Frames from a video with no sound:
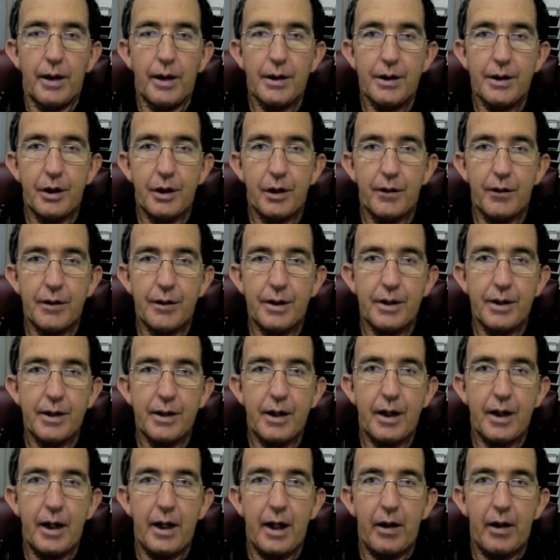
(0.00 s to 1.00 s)
services in
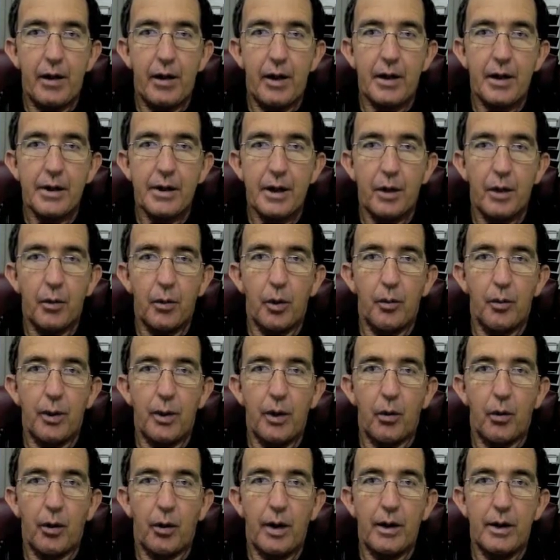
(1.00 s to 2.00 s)
the area, so we'll be
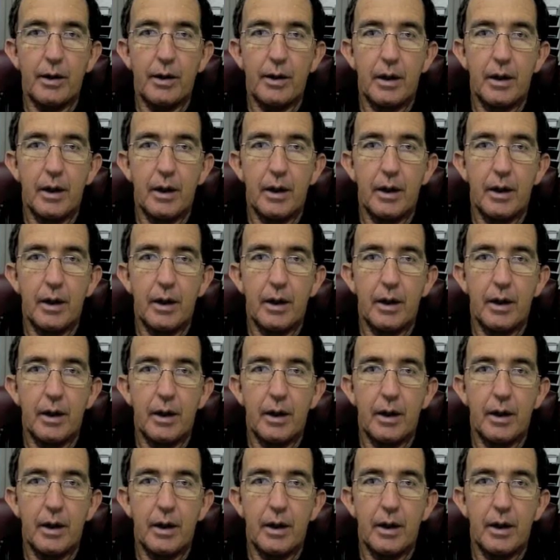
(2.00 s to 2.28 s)
looking